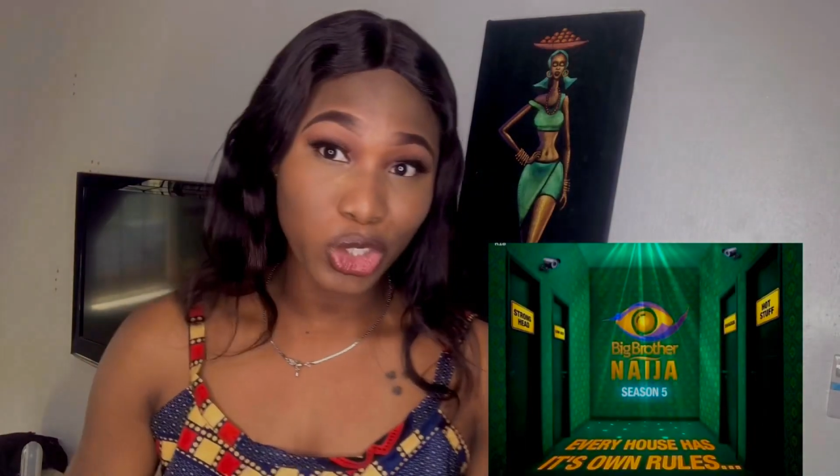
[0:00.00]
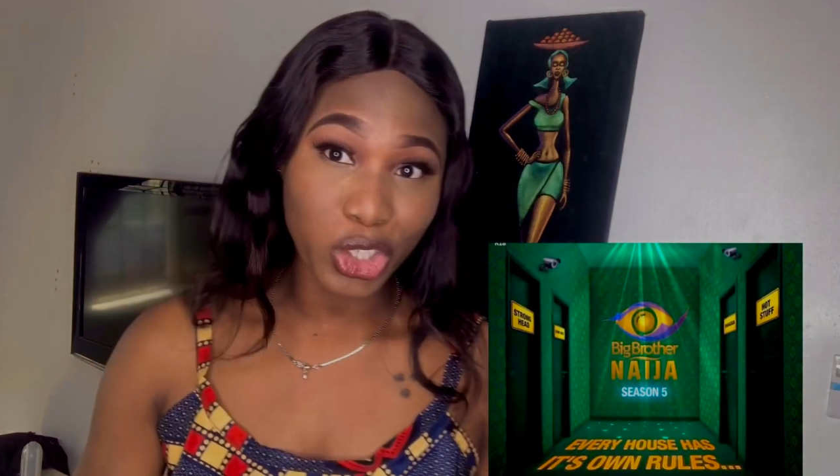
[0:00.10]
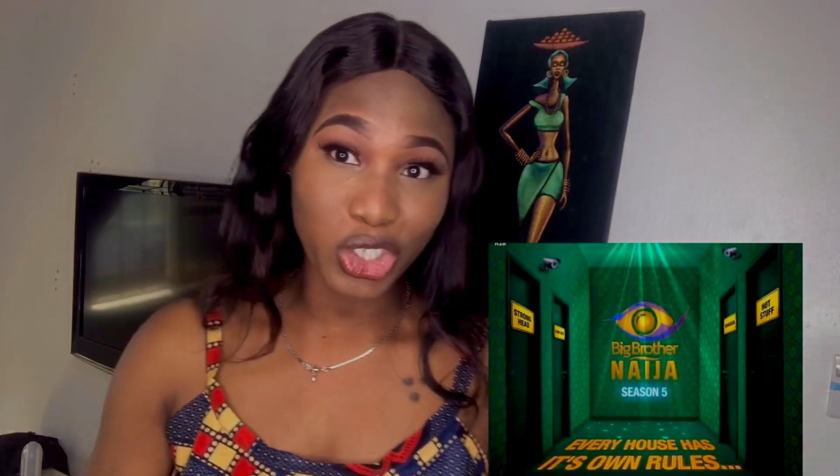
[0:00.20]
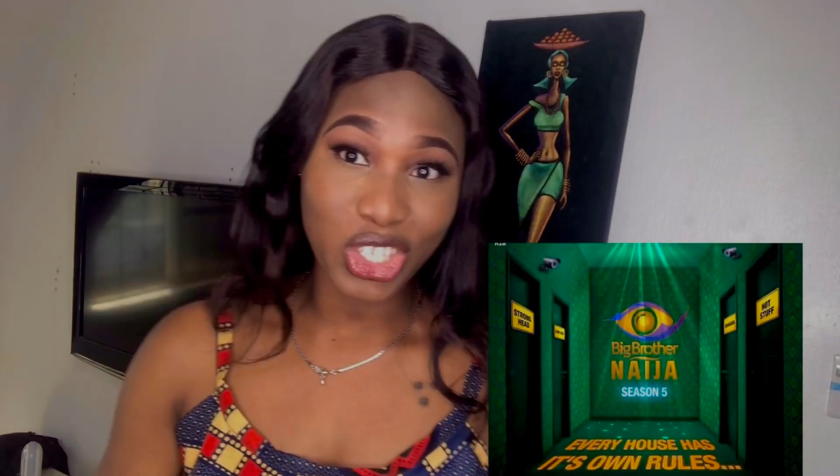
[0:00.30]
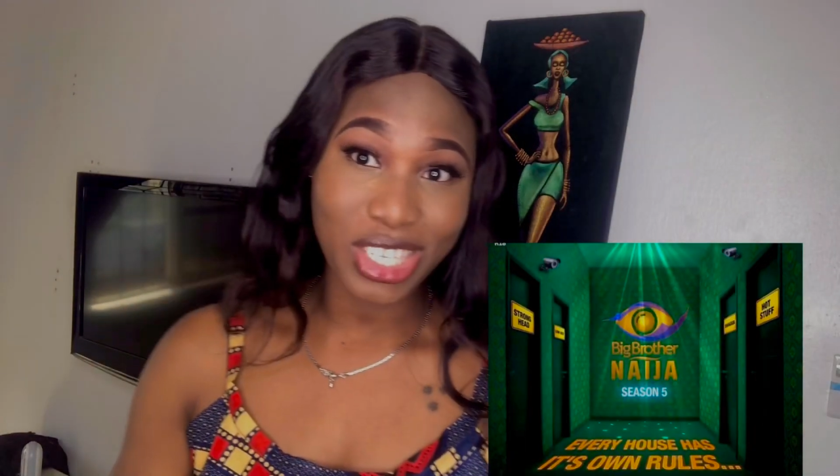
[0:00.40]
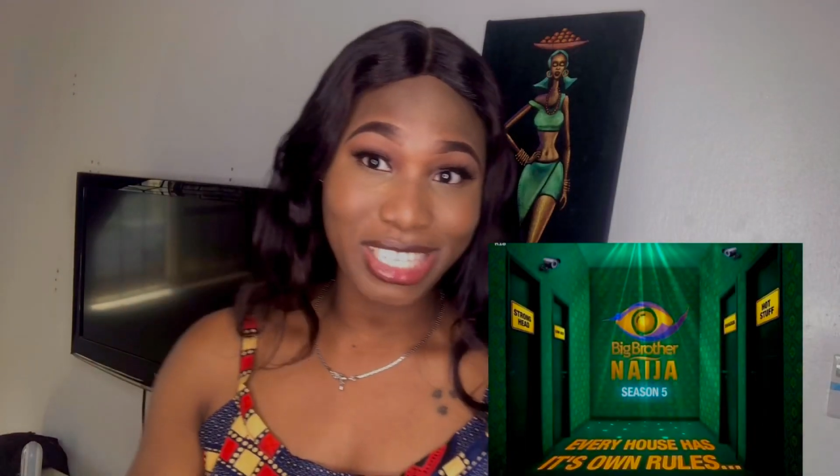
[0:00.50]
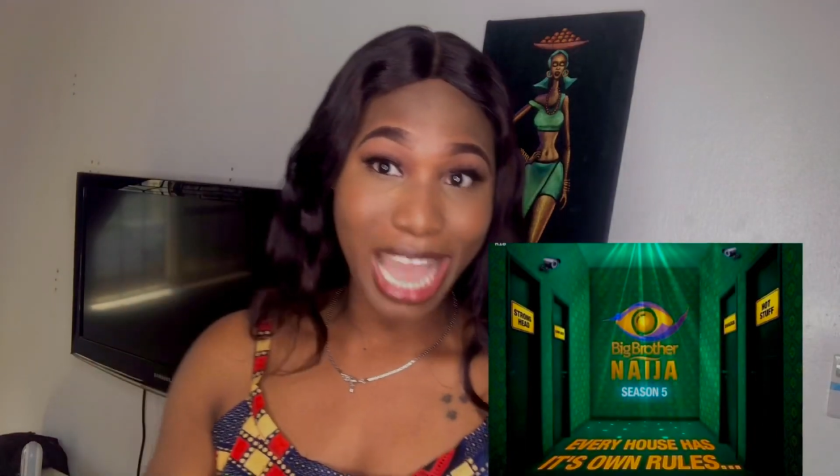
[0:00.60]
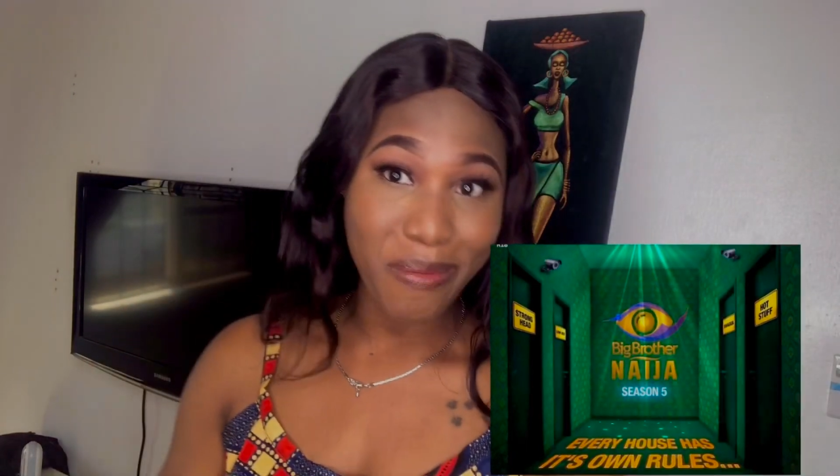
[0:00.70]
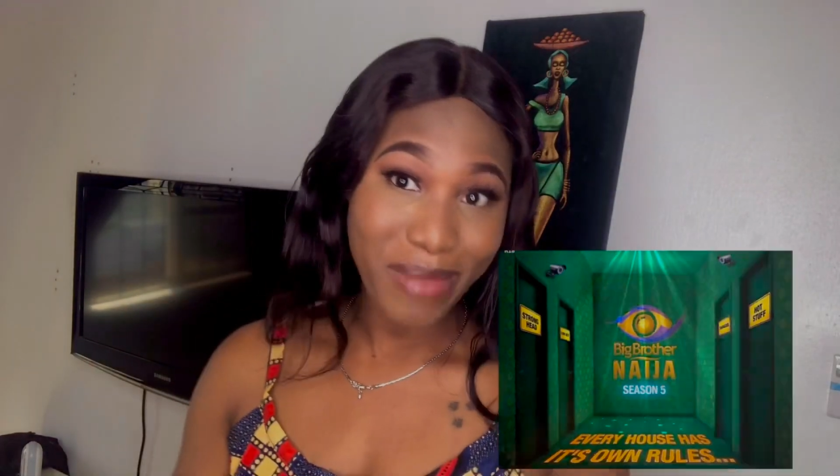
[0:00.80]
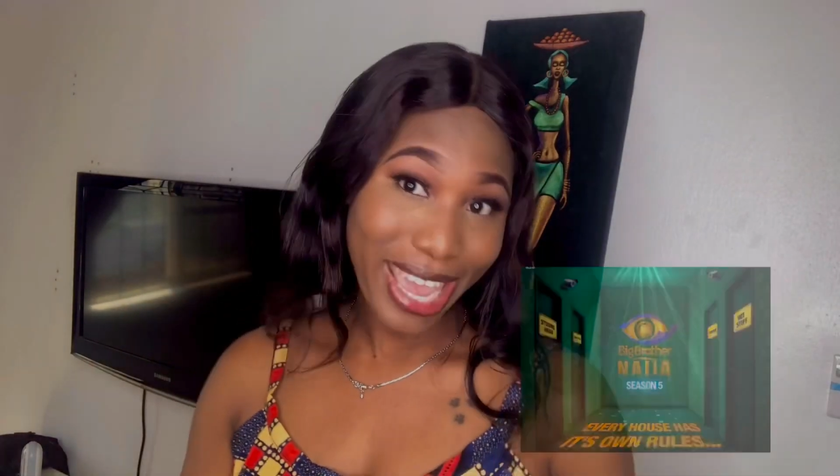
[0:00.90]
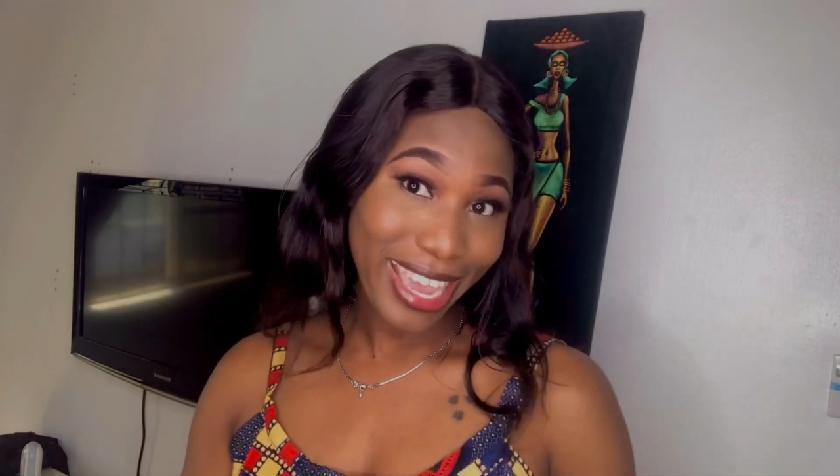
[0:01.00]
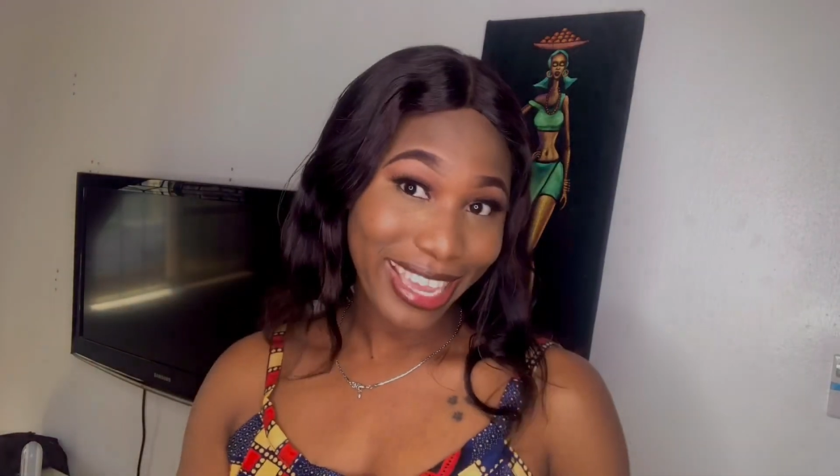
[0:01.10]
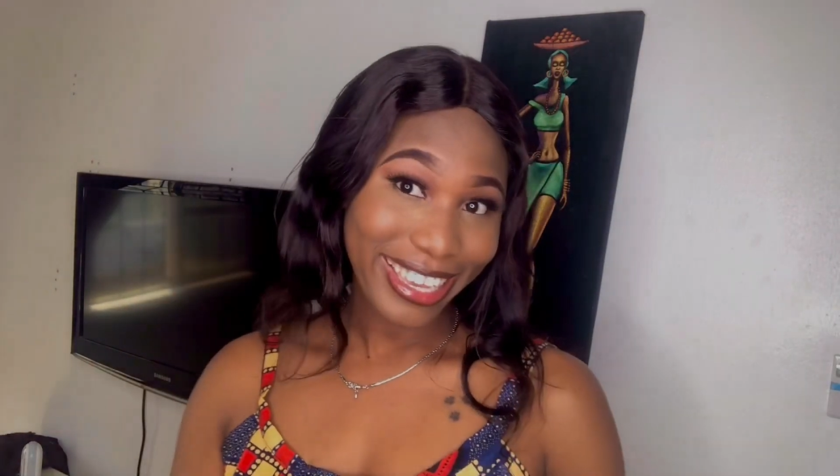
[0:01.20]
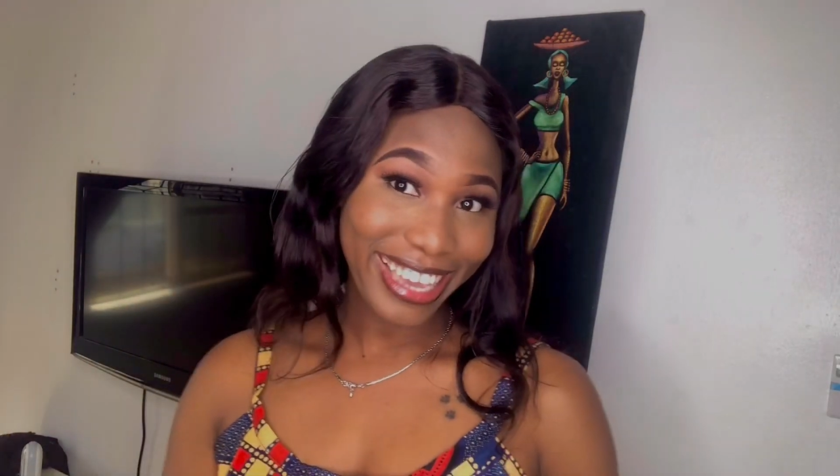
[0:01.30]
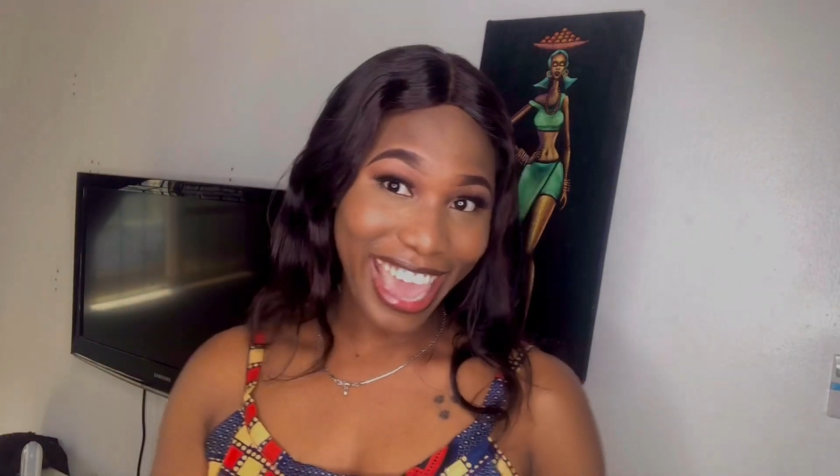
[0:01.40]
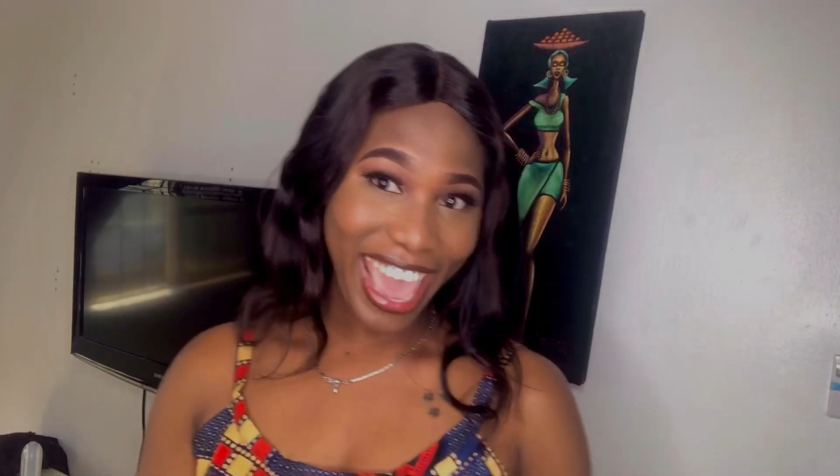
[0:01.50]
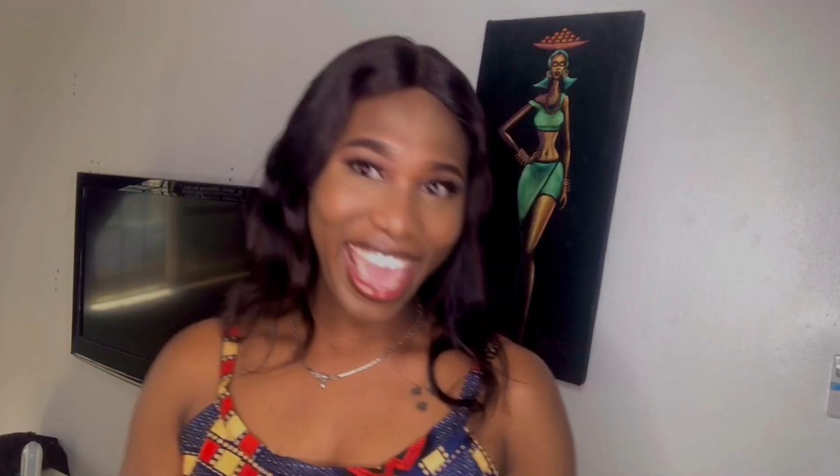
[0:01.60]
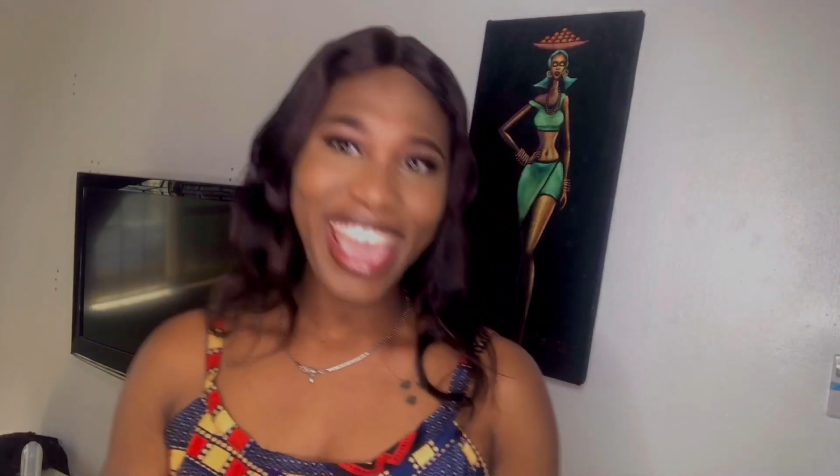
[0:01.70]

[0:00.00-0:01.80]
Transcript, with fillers: You understand me? Yeah.